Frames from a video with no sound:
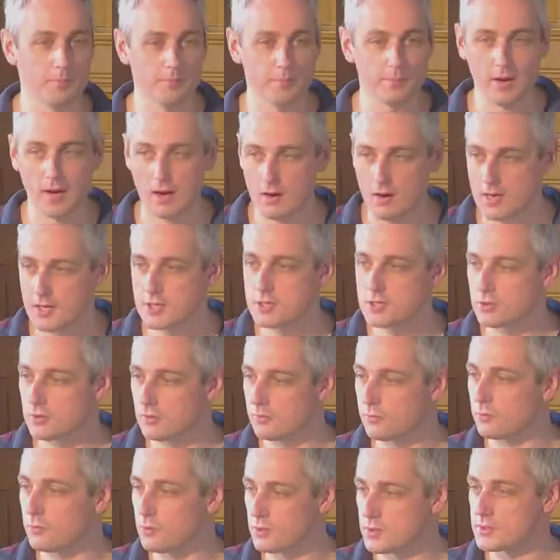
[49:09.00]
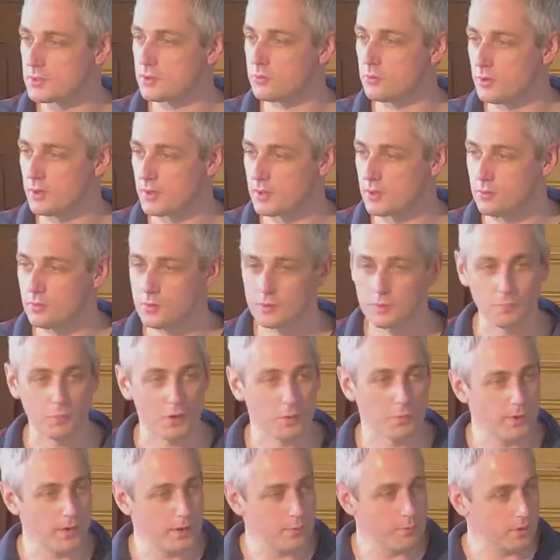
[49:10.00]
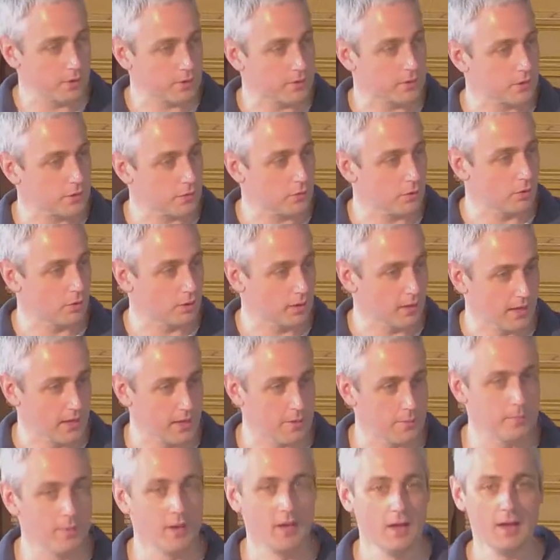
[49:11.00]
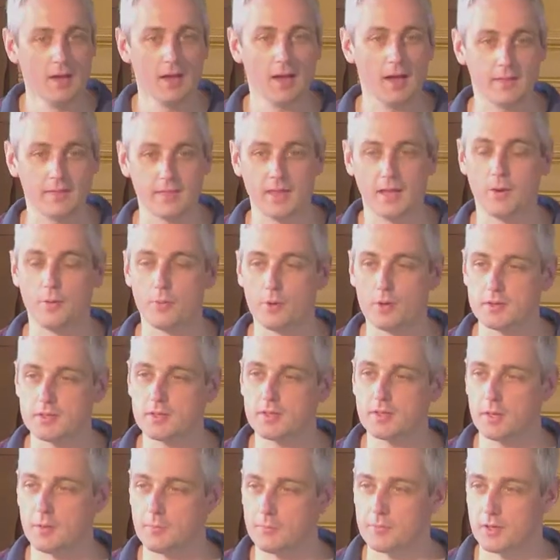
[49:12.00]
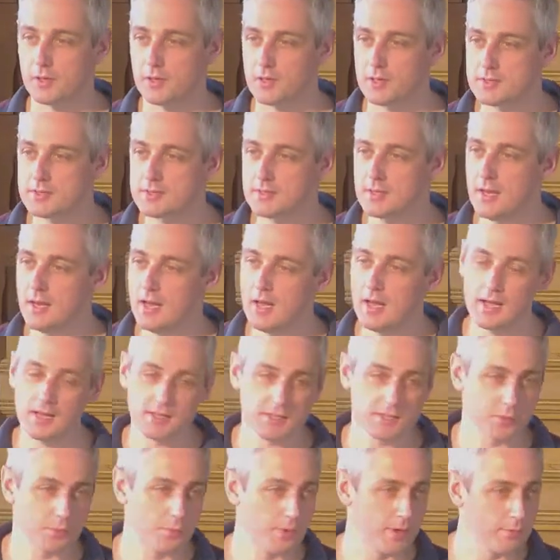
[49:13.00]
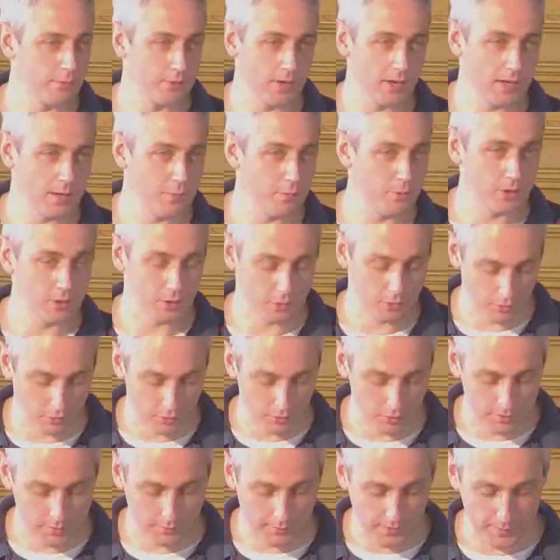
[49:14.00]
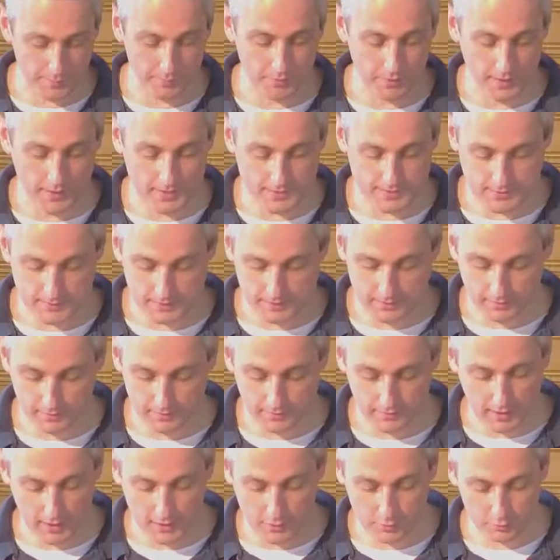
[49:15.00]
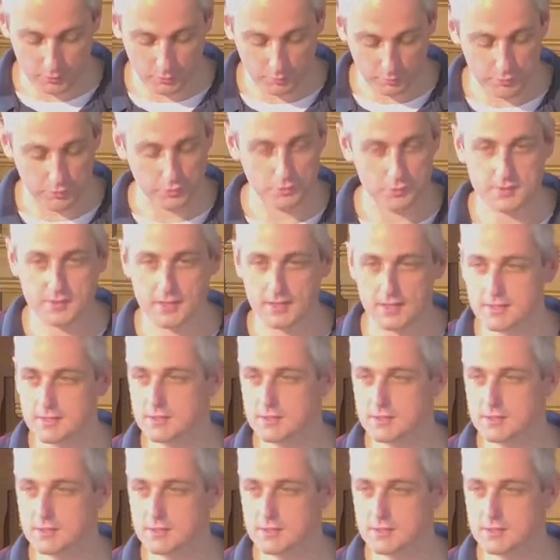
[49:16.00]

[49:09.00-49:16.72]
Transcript: marriage of what's going on where we want to call them and they want to come to us. And so we really want God to be blessing that whole process.